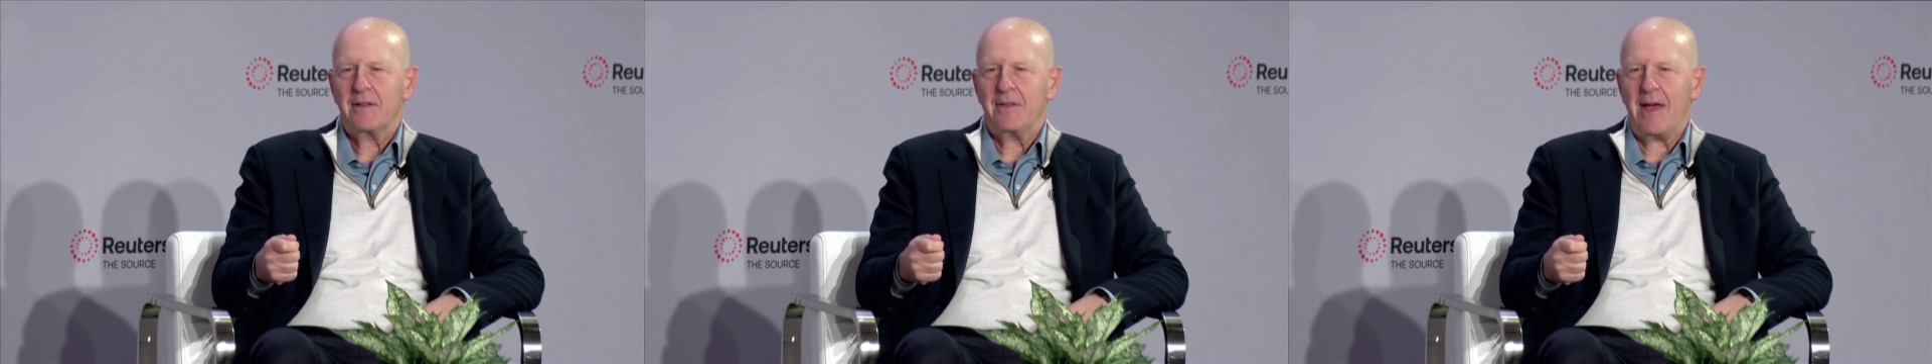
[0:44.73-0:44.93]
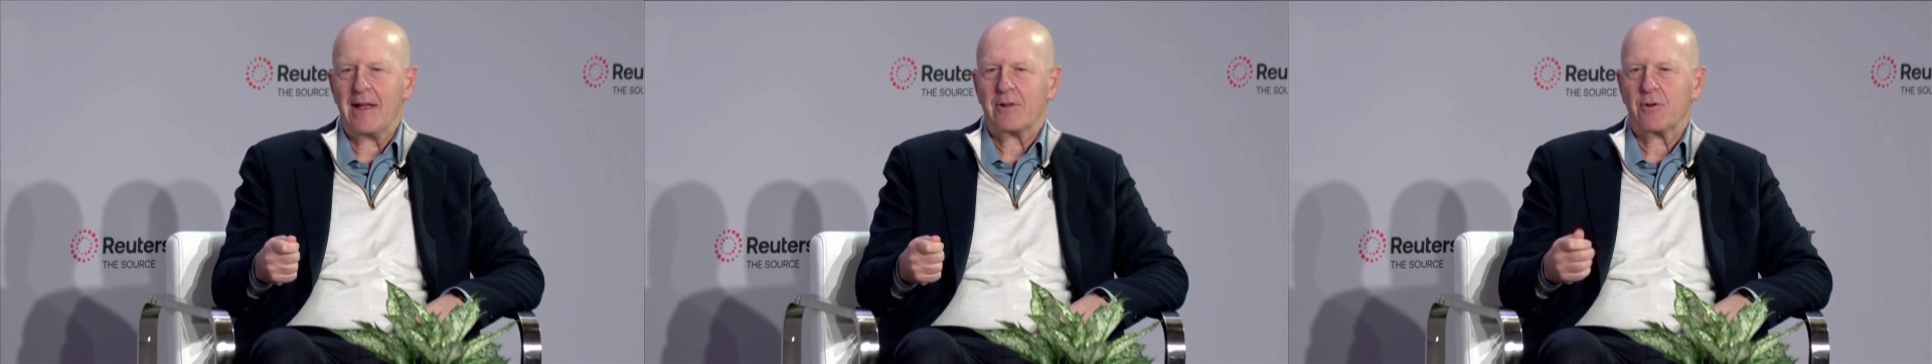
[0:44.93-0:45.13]

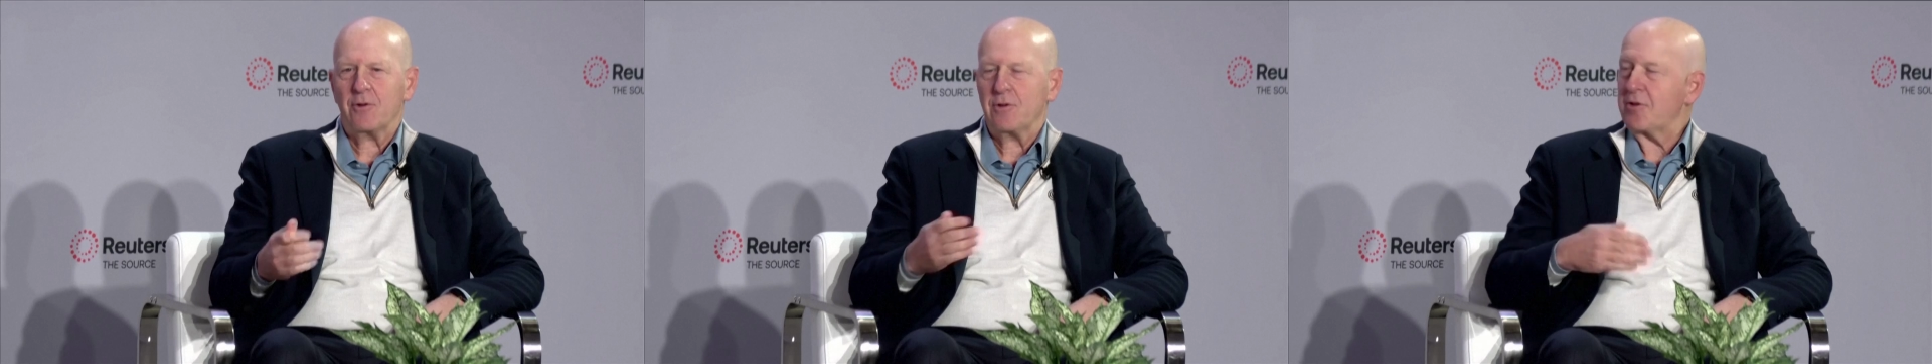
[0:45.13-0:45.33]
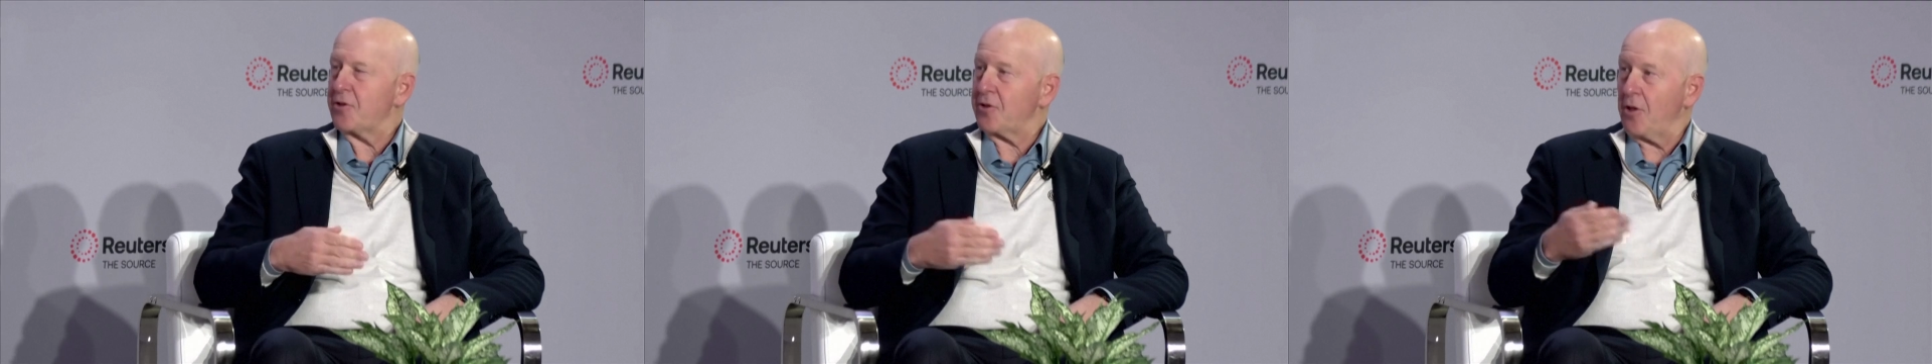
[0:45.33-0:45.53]
that
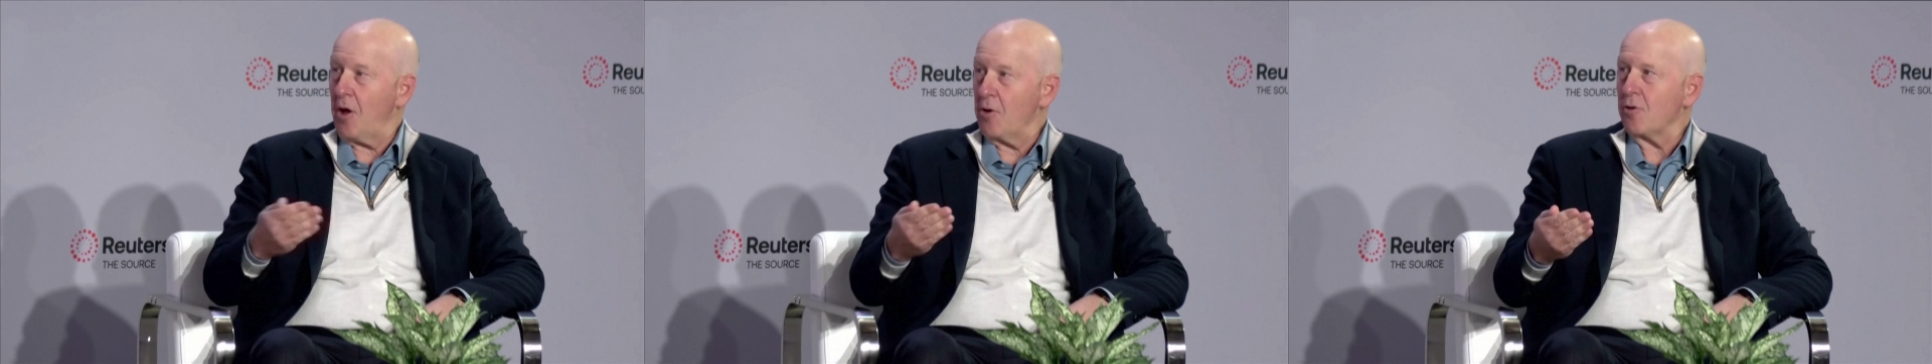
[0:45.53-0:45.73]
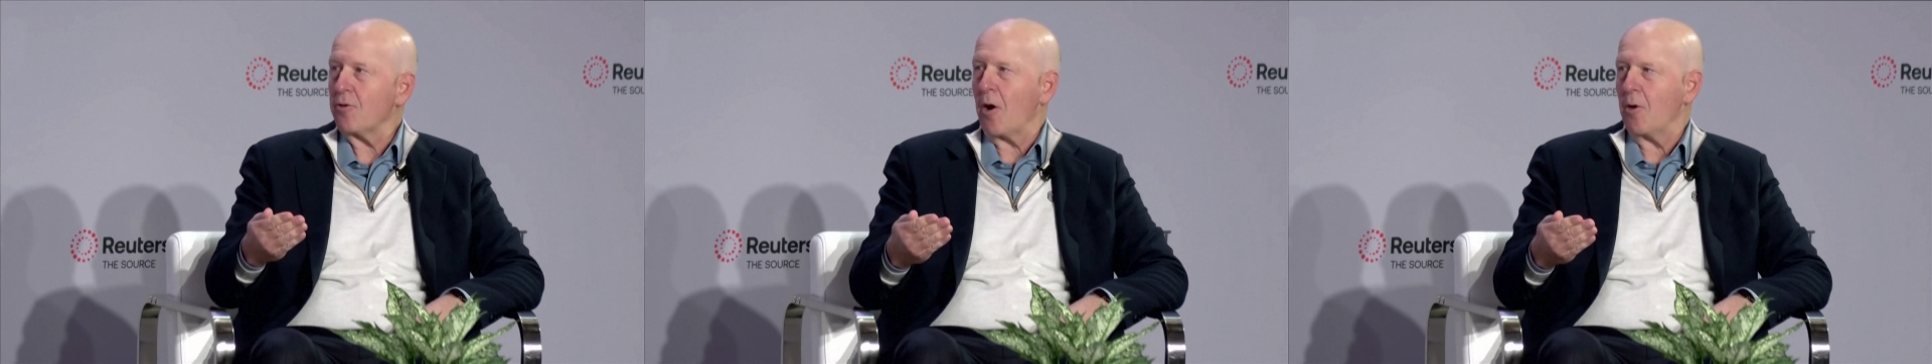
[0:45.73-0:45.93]
could
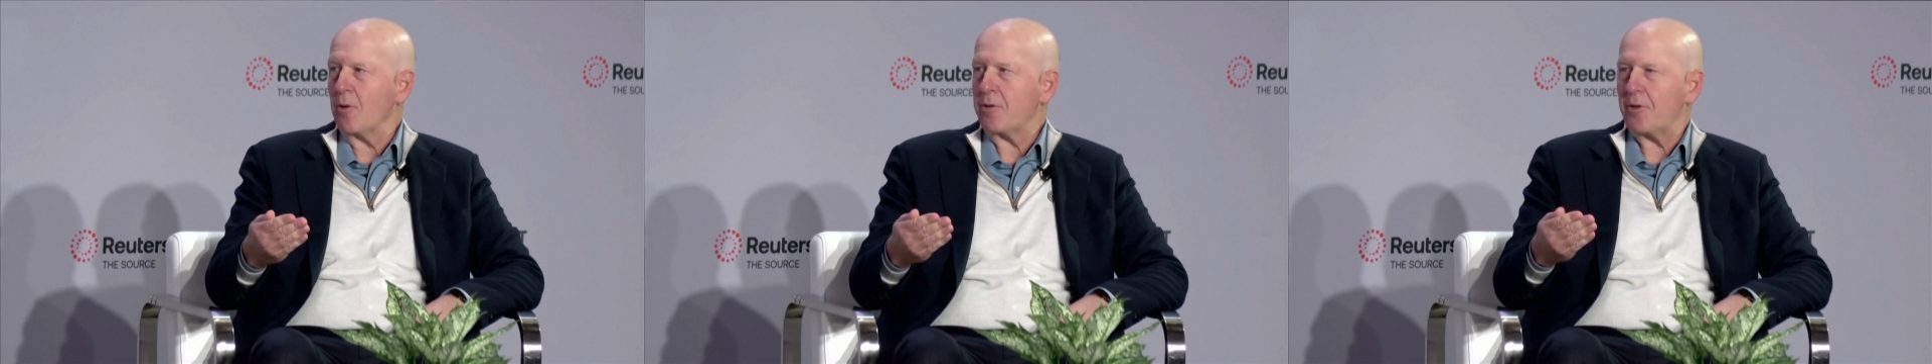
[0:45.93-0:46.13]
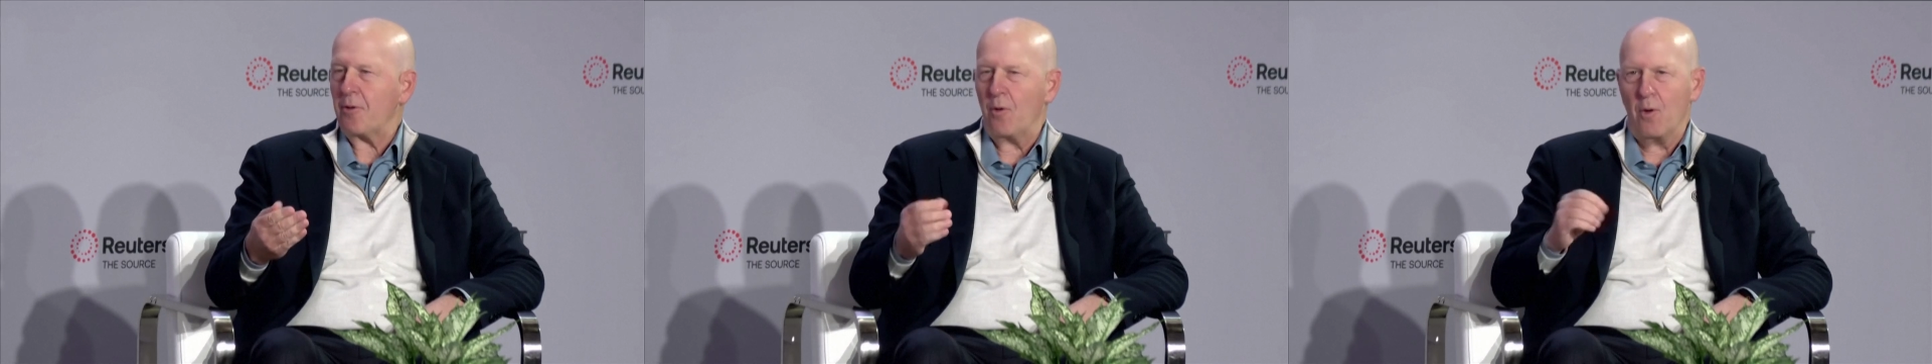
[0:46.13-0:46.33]
slow growth